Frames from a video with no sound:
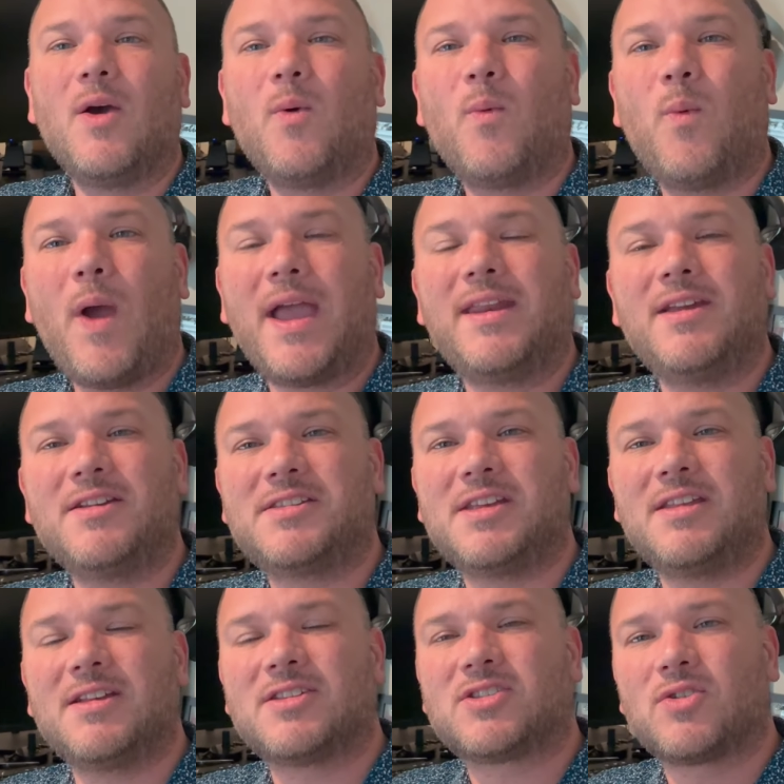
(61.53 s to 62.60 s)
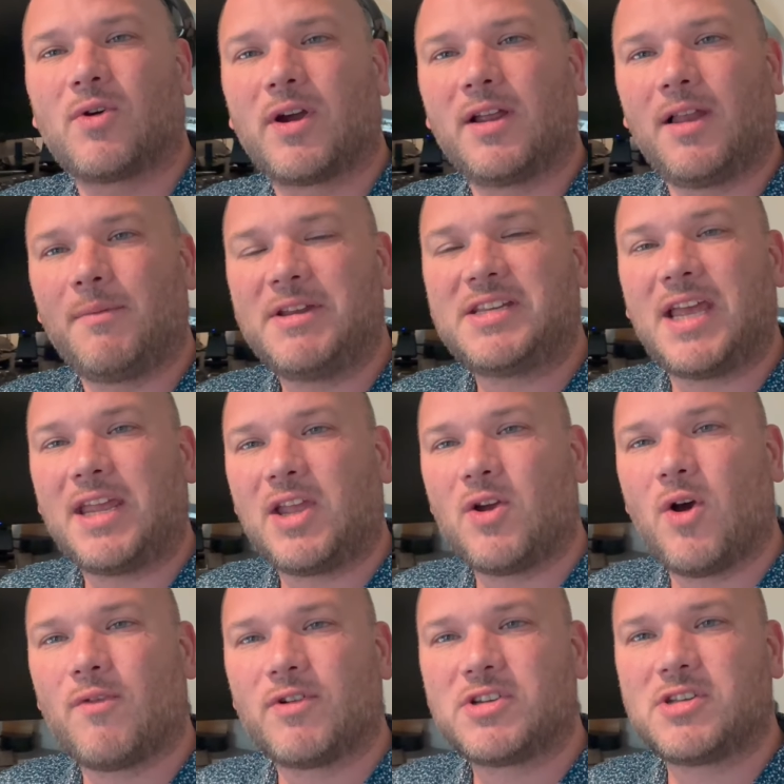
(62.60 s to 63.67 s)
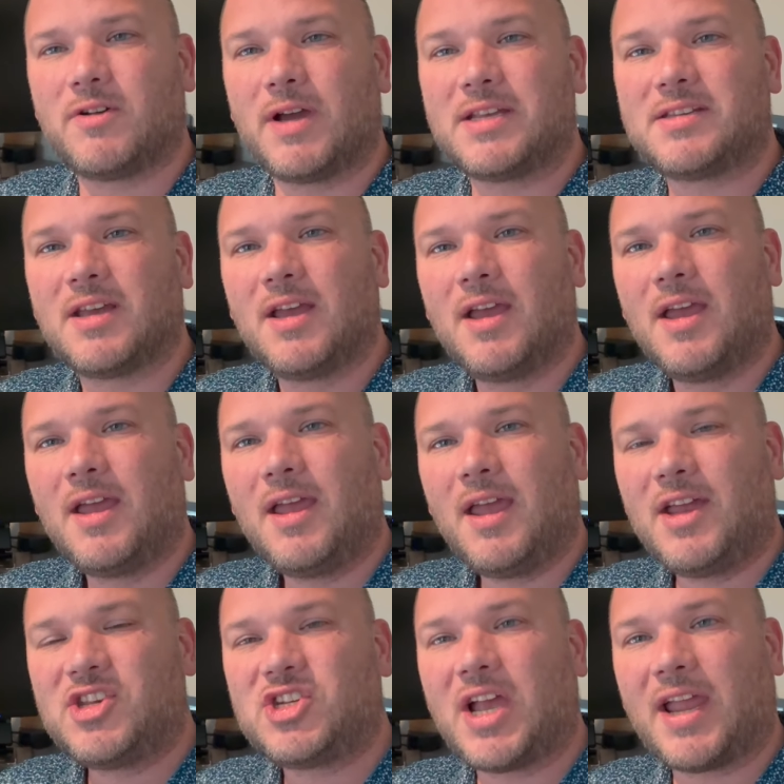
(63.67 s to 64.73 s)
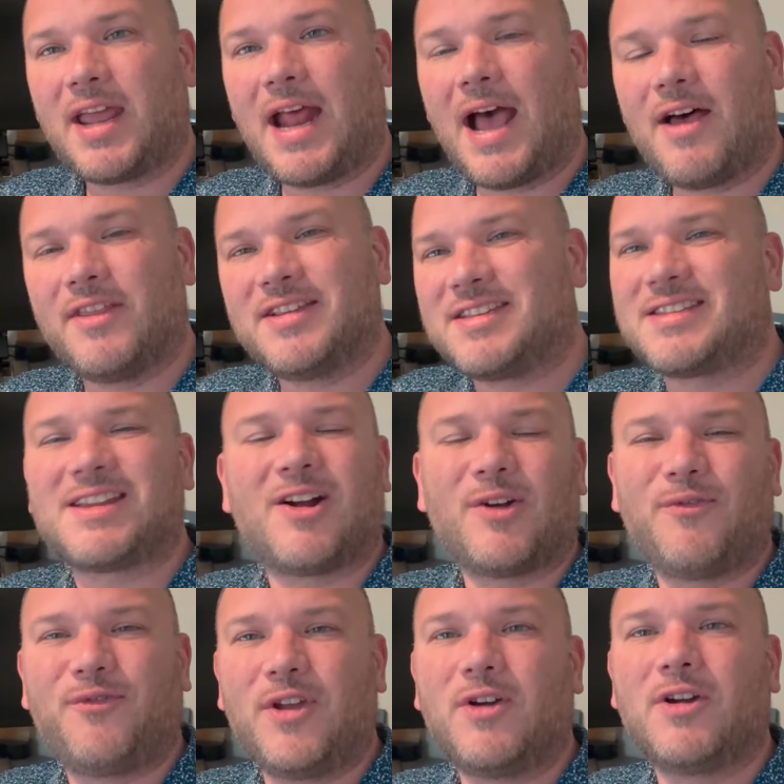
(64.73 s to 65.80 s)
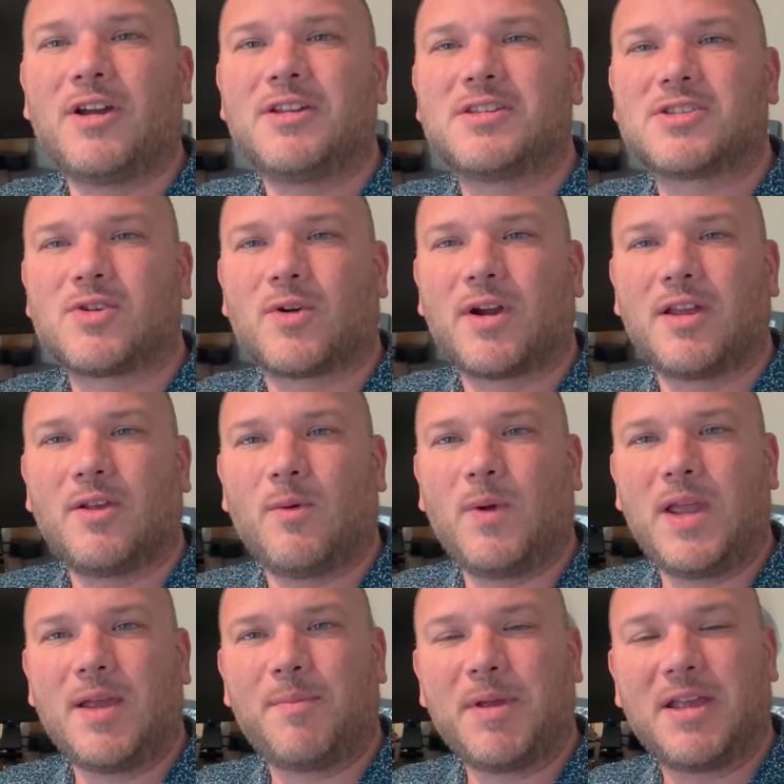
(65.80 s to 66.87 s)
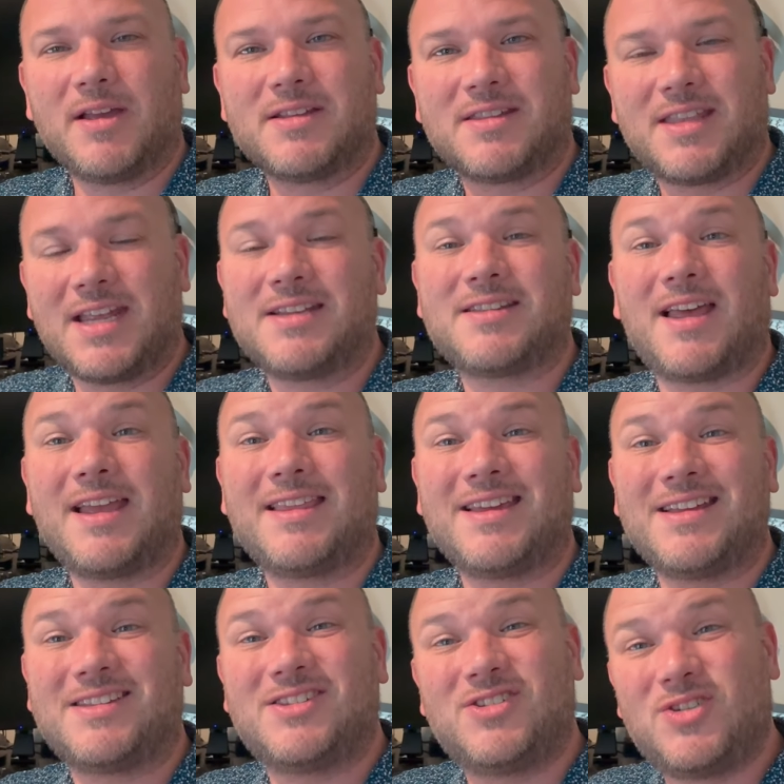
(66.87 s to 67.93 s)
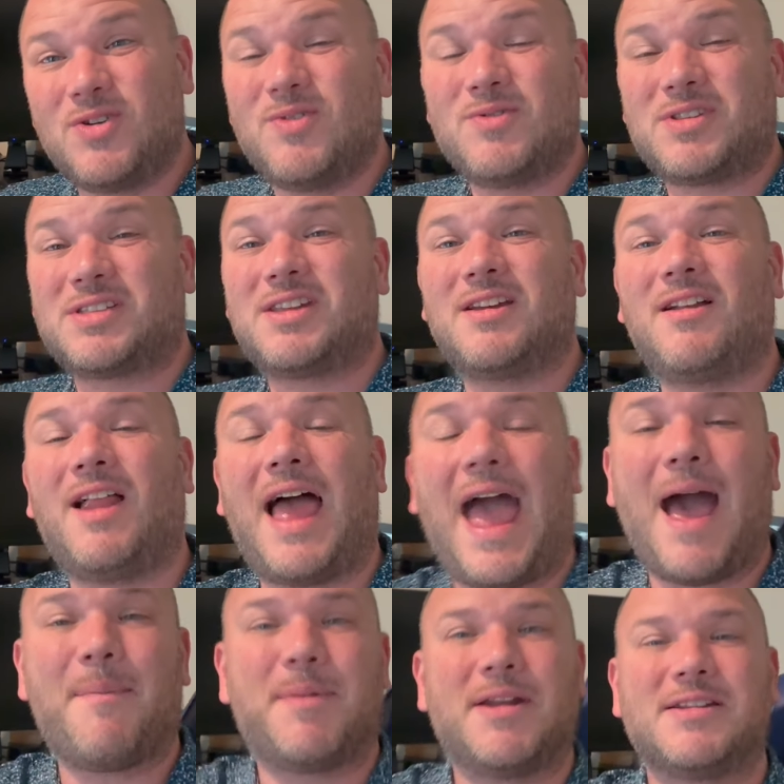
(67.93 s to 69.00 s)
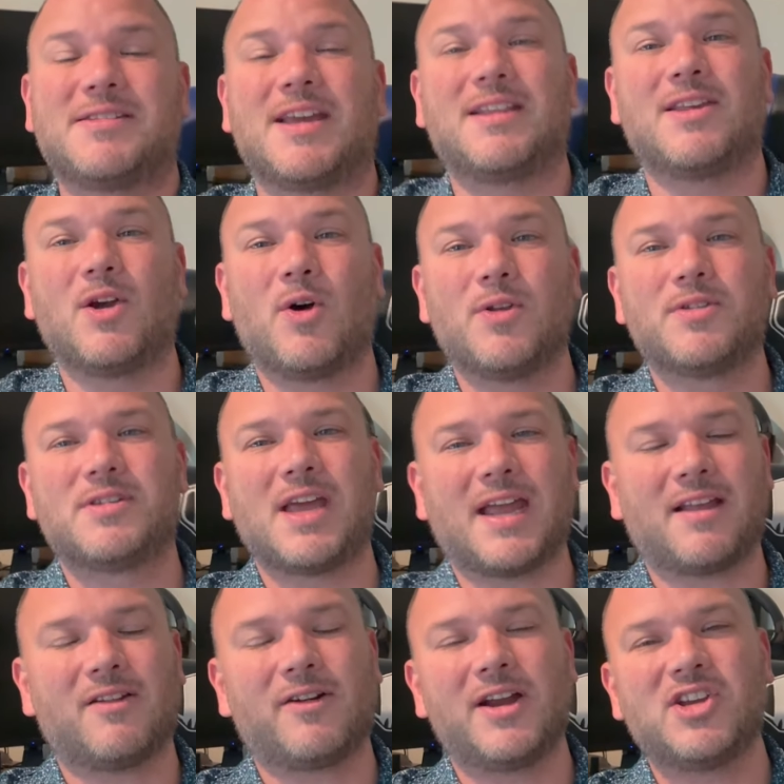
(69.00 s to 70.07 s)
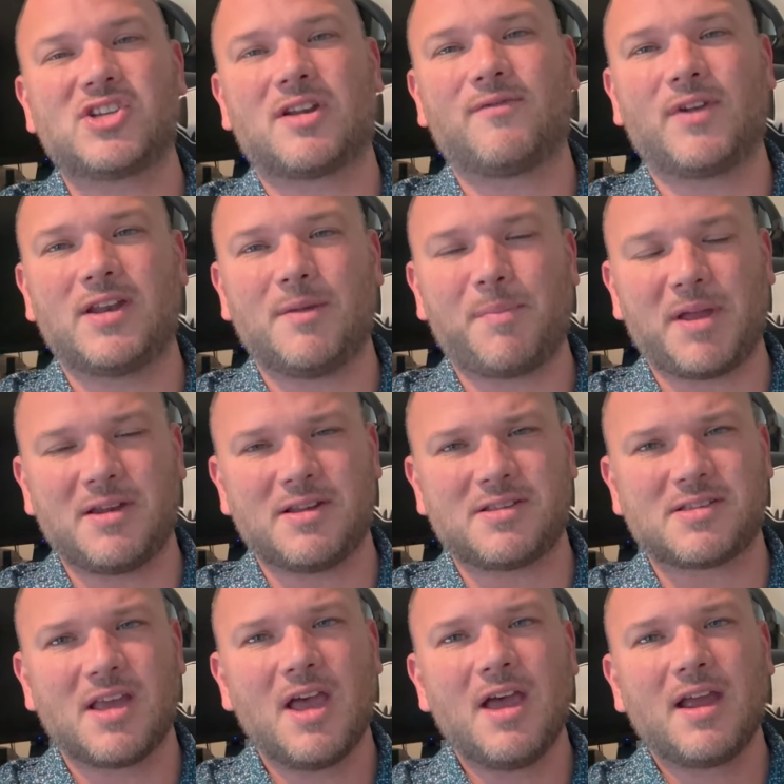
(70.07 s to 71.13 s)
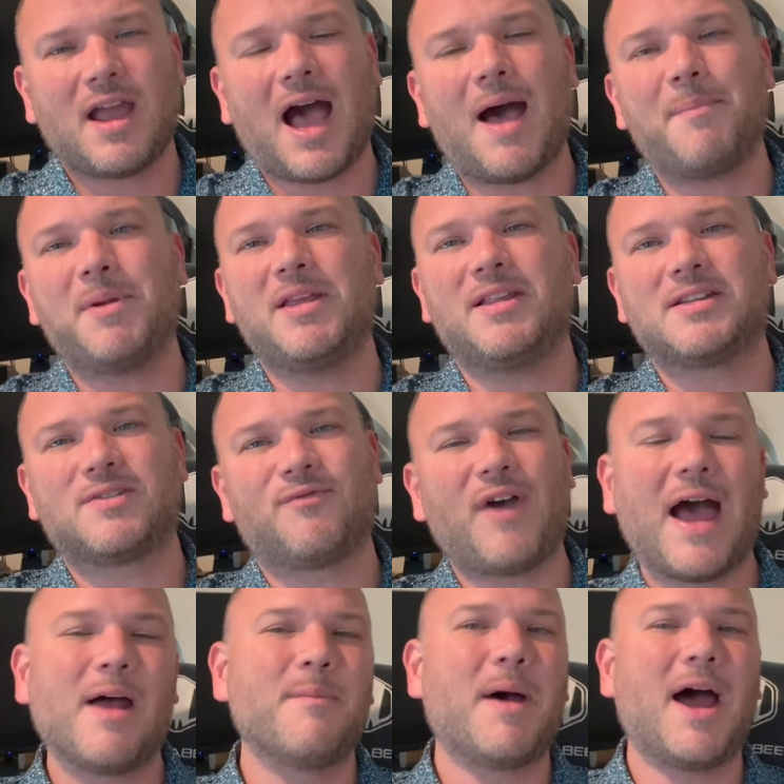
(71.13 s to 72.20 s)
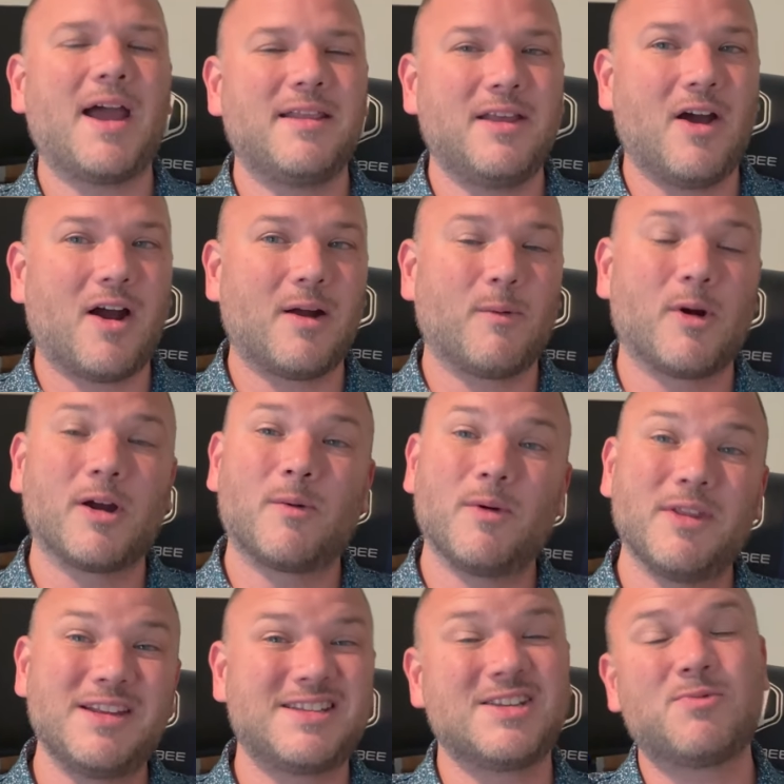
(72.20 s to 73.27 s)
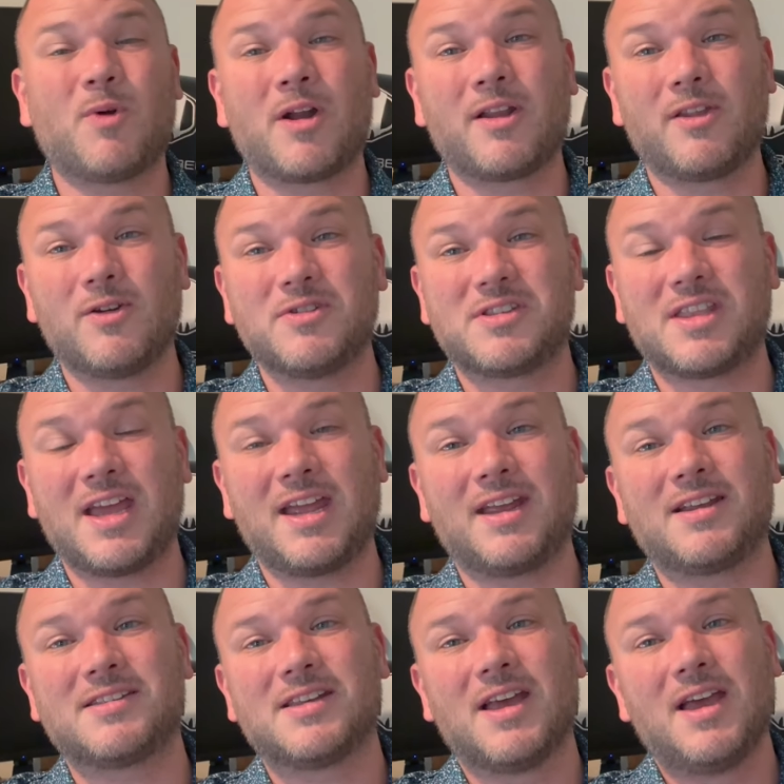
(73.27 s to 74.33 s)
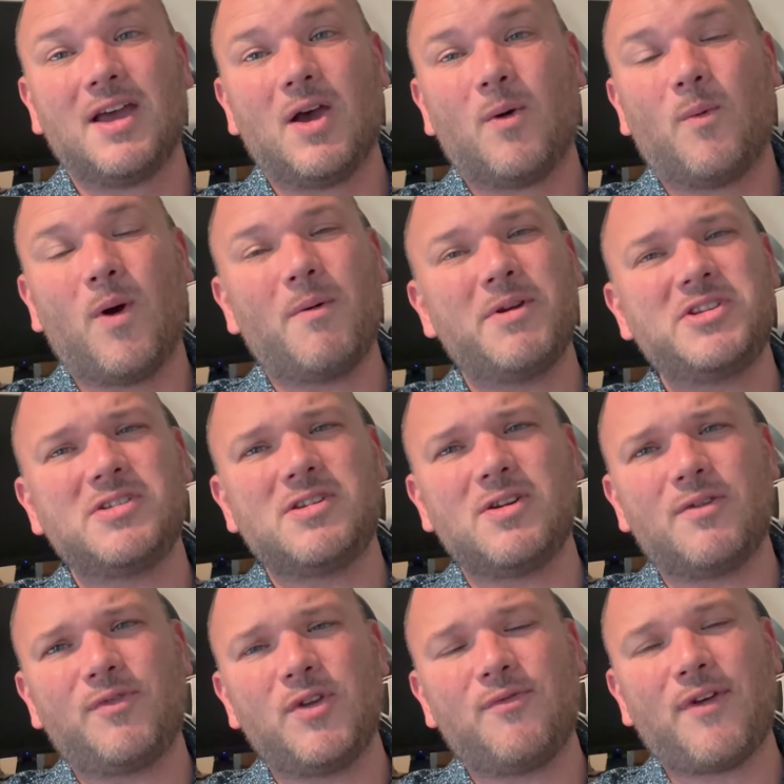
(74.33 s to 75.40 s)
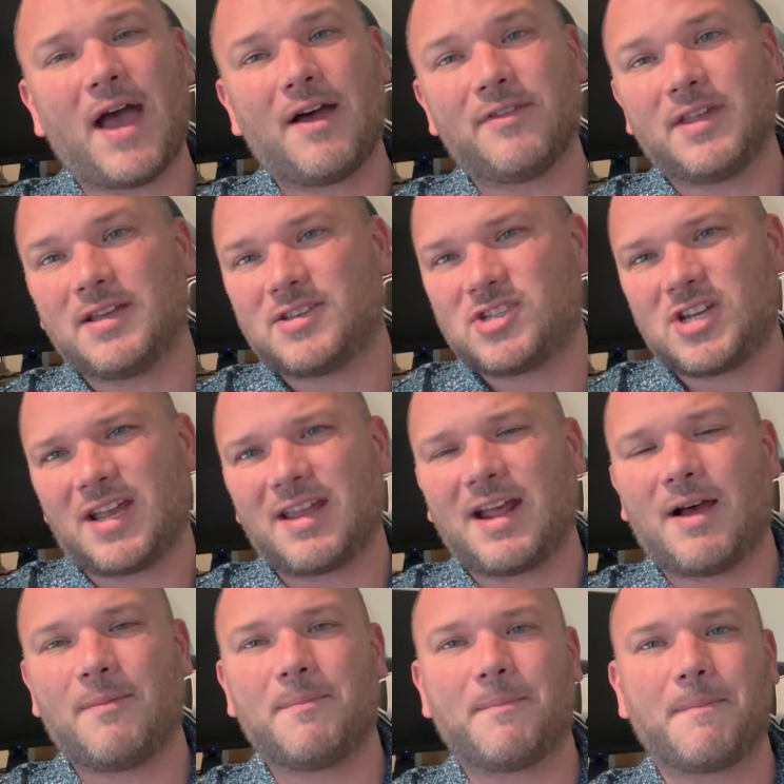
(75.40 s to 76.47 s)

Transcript: Wait till you see this story. Let me take you over to it and check it out. This is our feel good story of the week because things like this do still happen. It's like the old Declaration of Independence copy that's found behind the artwork. Well, this is one of those things. What would you do if you found this? Check it out.